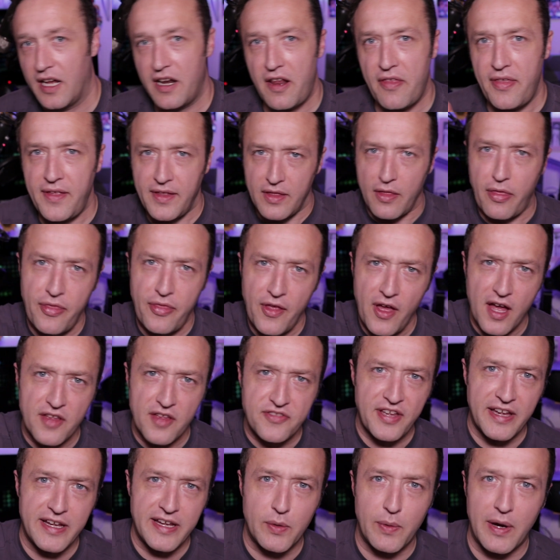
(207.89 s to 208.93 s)
And I think the
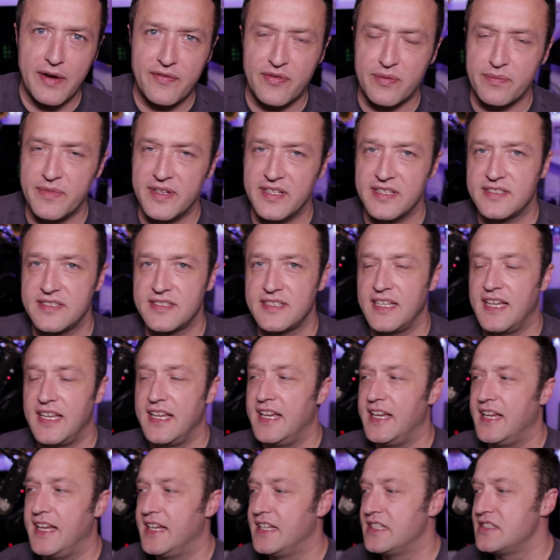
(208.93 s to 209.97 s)
third takeaway from this
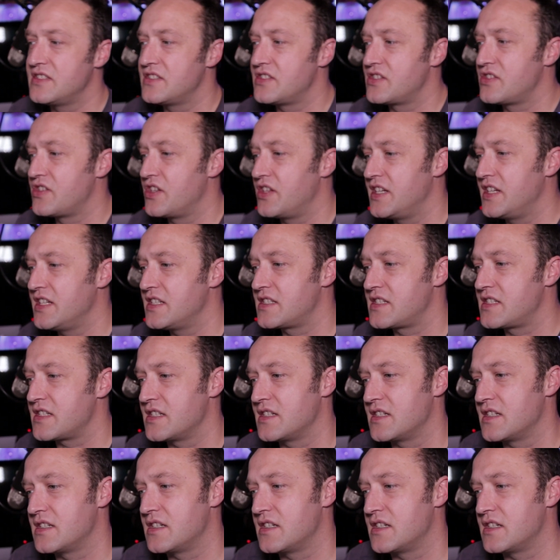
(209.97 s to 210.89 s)
is that it